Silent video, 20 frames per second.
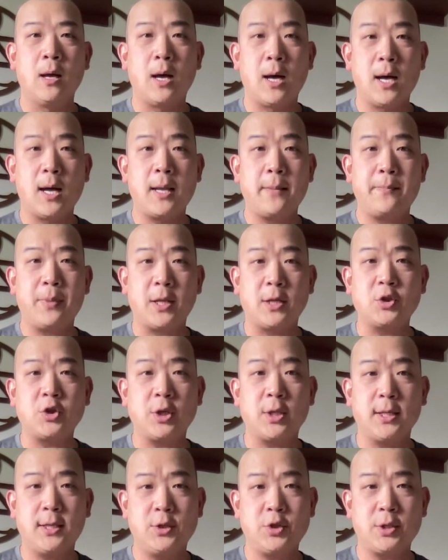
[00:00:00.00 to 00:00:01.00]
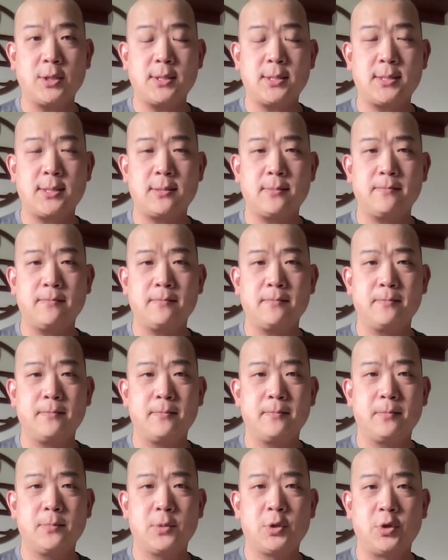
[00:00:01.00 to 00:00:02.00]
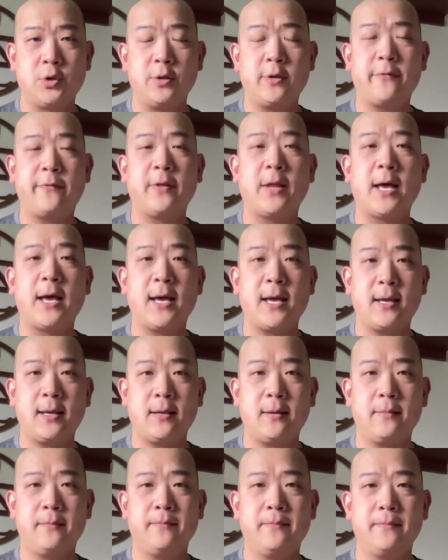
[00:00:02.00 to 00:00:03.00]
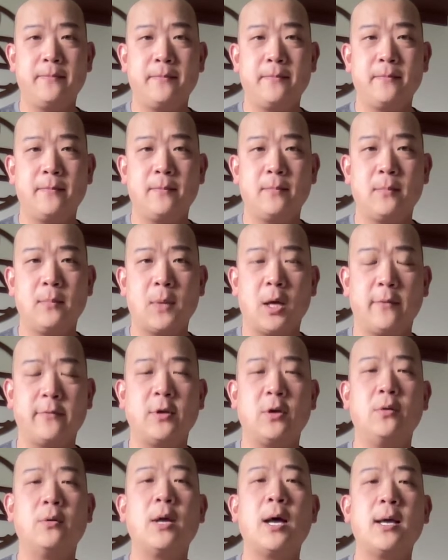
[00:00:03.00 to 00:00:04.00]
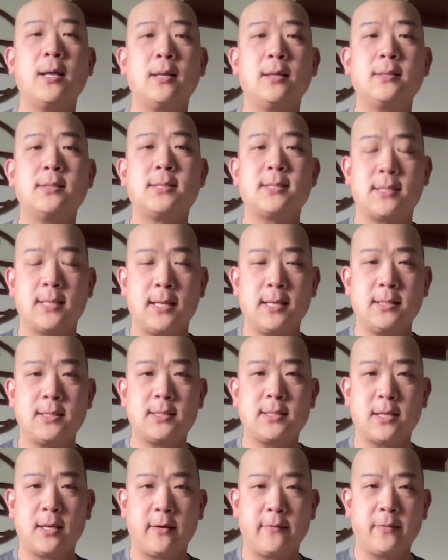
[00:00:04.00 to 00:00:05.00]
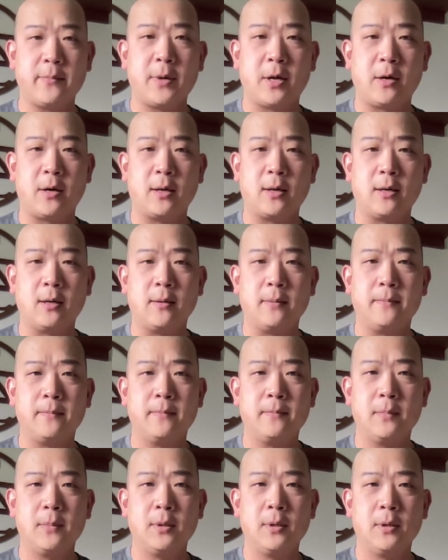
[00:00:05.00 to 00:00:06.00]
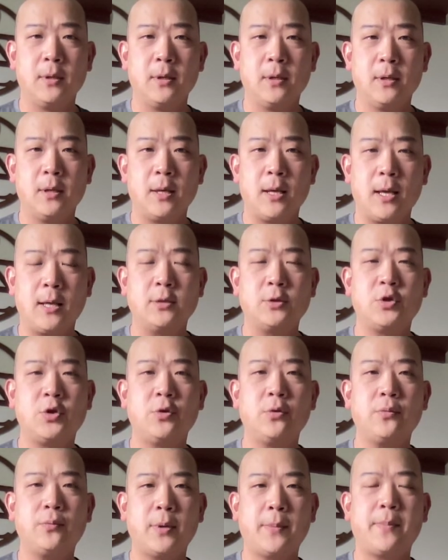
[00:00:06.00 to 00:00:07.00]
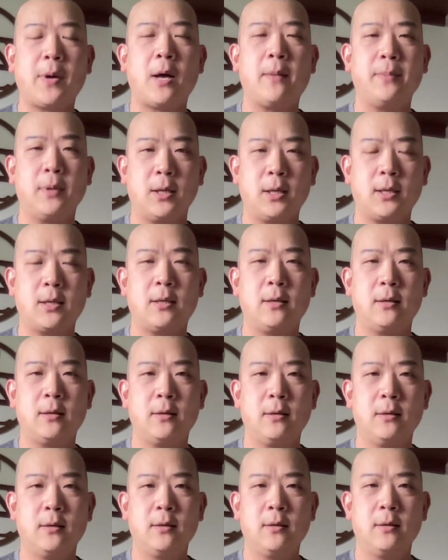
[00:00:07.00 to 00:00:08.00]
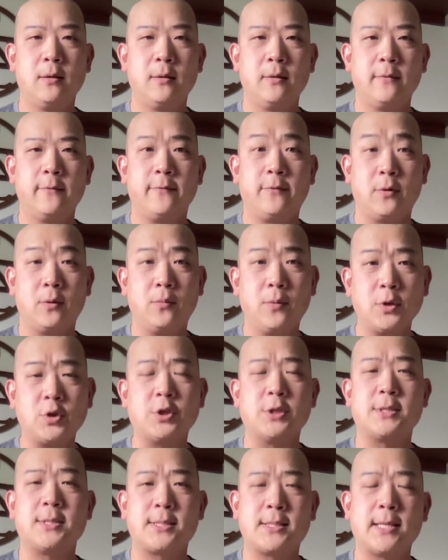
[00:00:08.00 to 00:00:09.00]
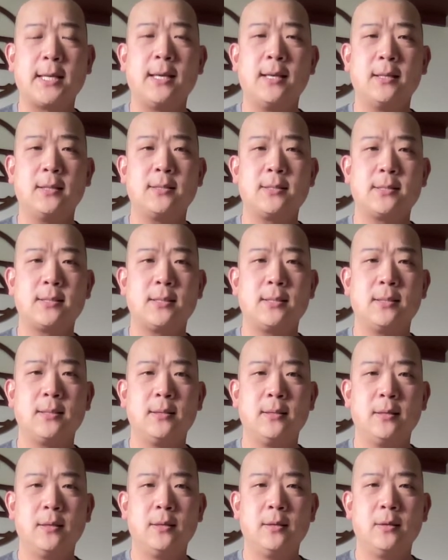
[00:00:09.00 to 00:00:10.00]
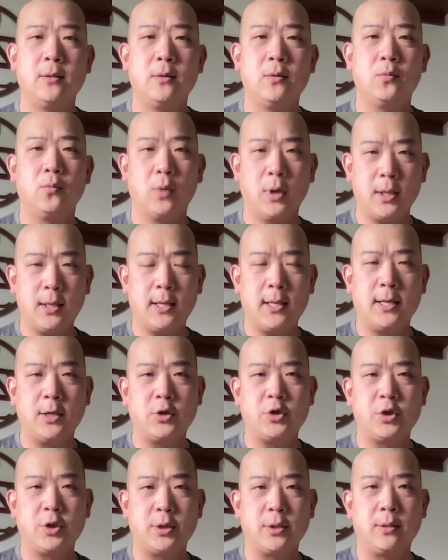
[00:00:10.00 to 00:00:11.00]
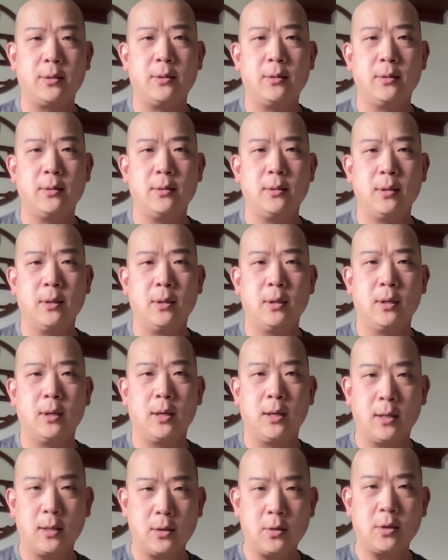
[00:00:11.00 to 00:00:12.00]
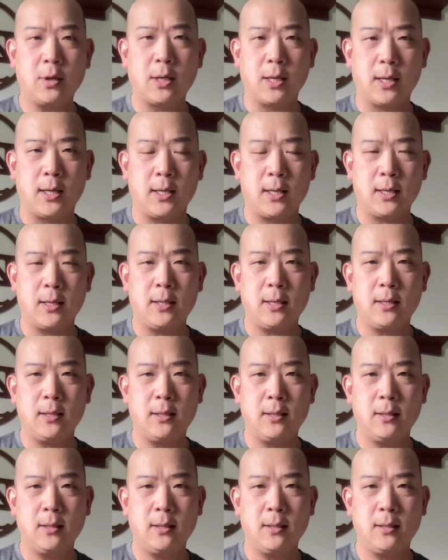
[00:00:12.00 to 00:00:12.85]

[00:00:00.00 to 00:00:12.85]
I pledge allegiance to the flag of the United States of America and to the republic for which it stands, one nation, under God,